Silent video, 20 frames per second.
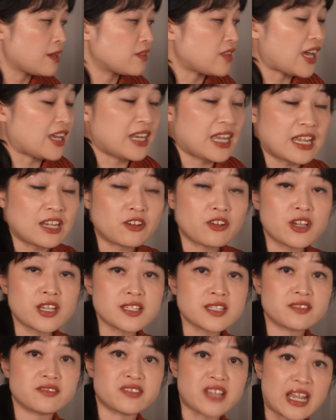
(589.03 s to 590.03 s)
That
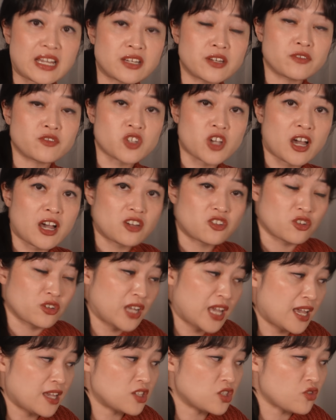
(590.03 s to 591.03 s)
increased negative charge on
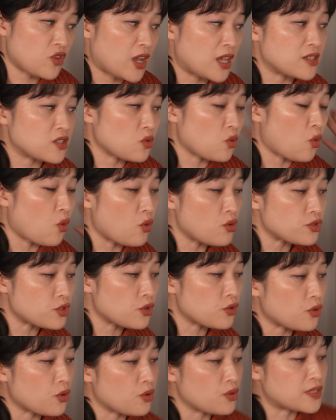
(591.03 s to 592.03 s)
hair strands
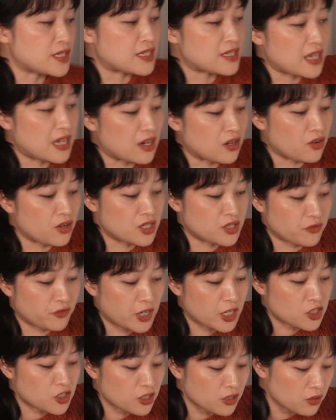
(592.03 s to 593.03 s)
also causes increased
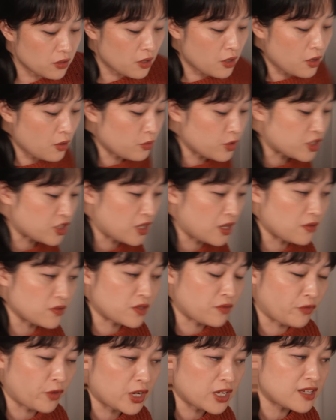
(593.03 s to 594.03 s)
friction, which
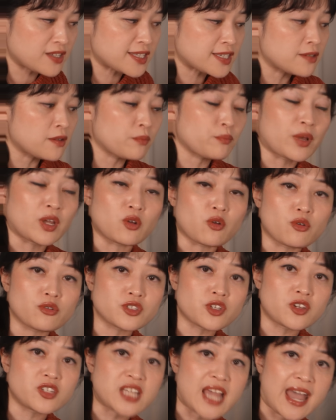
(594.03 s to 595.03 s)
gives frizz, but
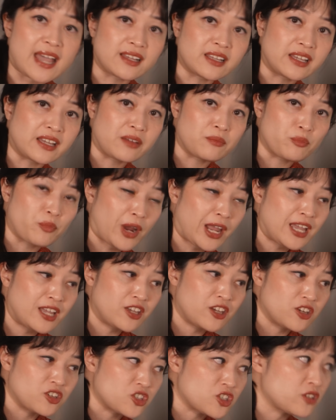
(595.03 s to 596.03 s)
also tangling and
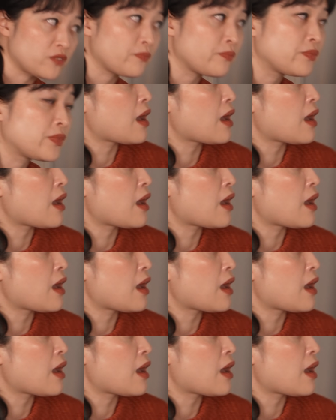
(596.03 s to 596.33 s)
breakage.